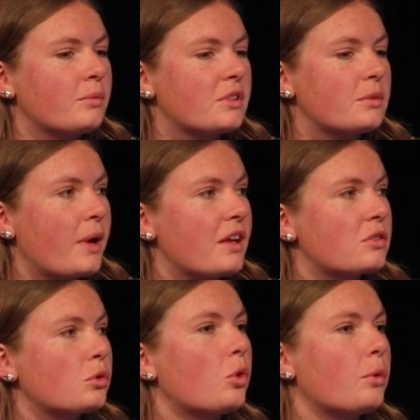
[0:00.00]

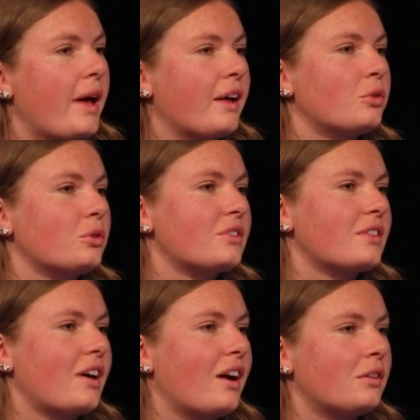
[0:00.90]
space law
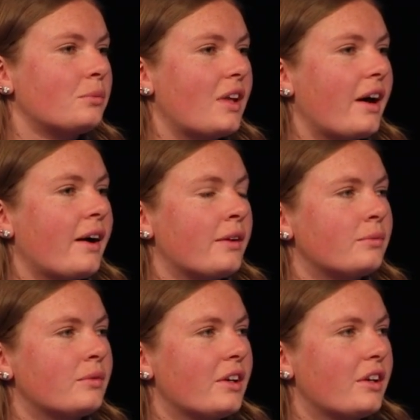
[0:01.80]
panels that I'm,